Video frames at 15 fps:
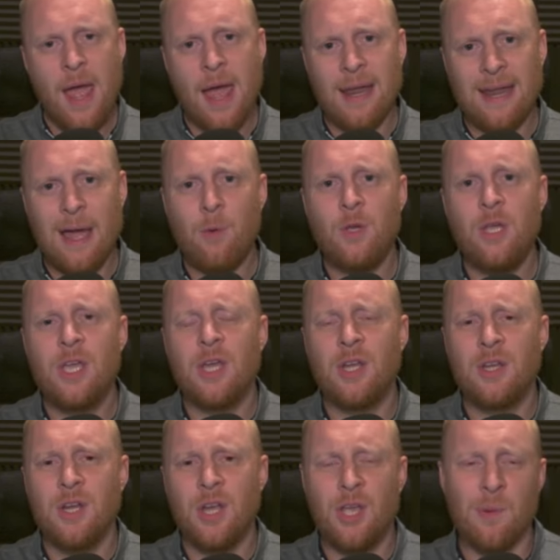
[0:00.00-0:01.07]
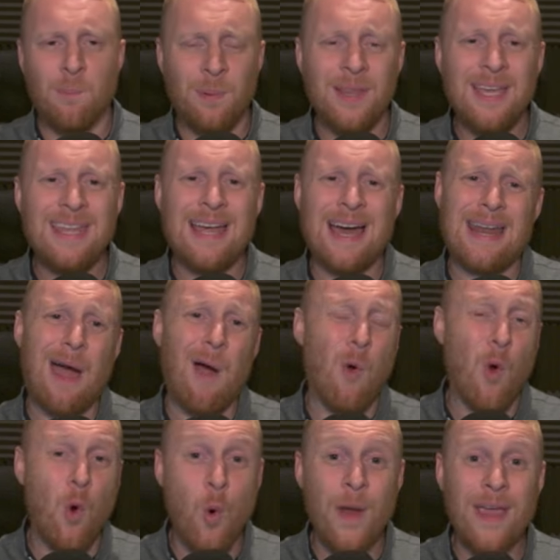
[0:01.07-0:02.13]
and how you can complete that and how
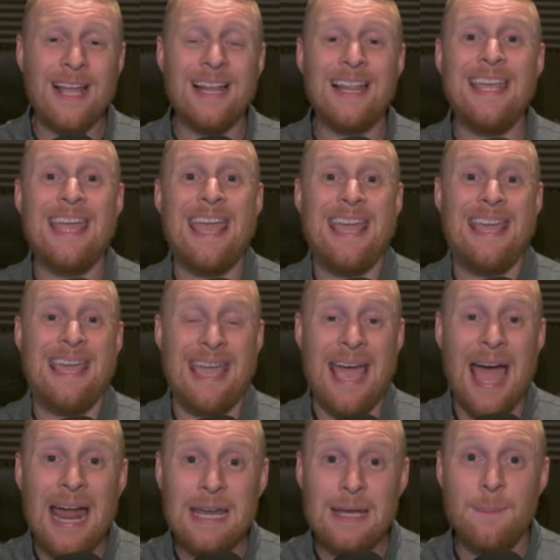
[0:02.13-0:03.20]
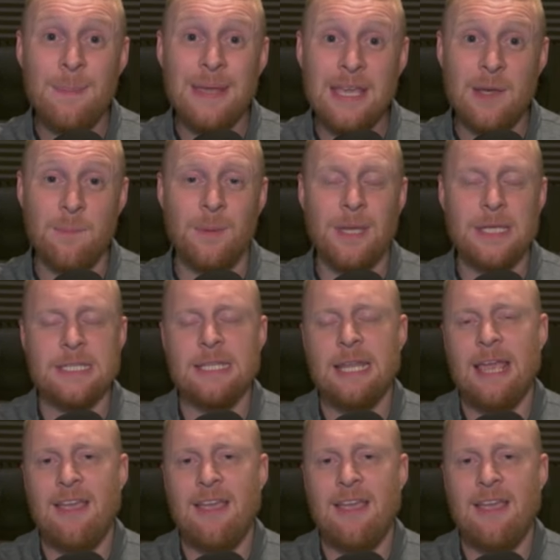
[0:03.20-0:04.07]
quickly it can be completed